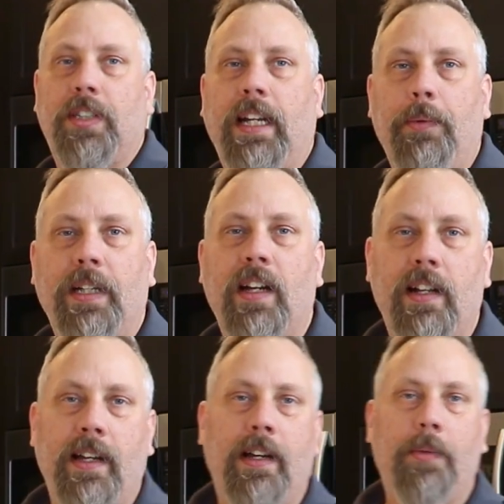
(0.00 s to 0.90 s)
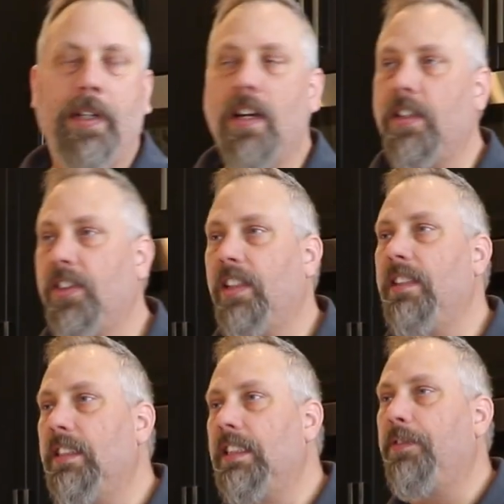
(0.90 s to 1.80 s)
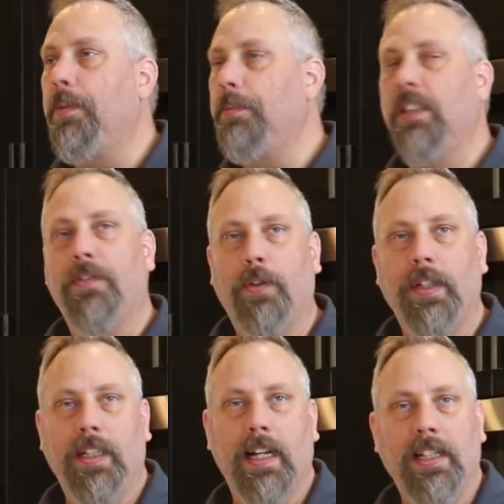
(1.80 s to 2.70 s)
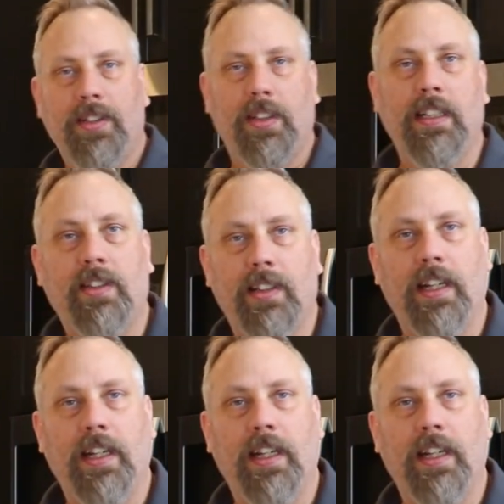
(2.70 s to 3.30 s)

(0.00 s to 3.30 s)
today we got a slightly different meal for you guys. It's